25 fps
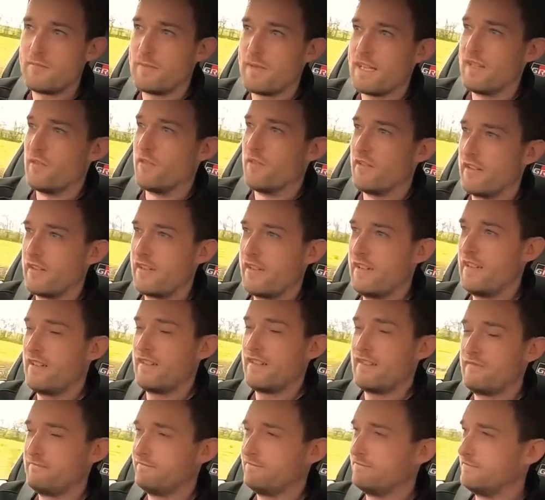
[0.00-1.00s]
my order
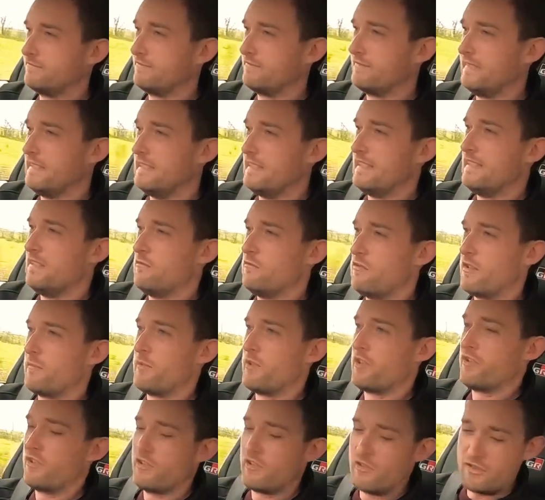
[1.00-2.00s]
here? What am I
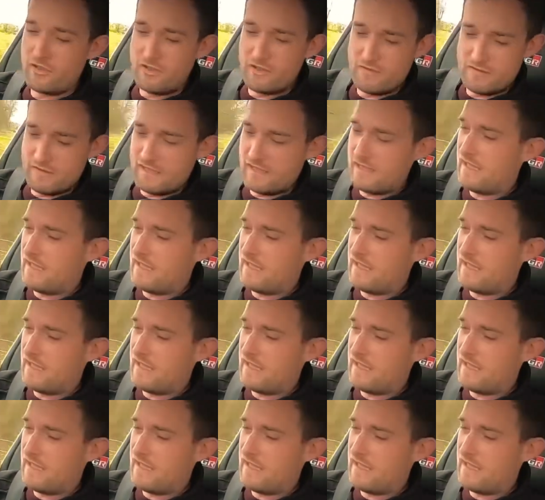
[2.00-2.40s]
going to do?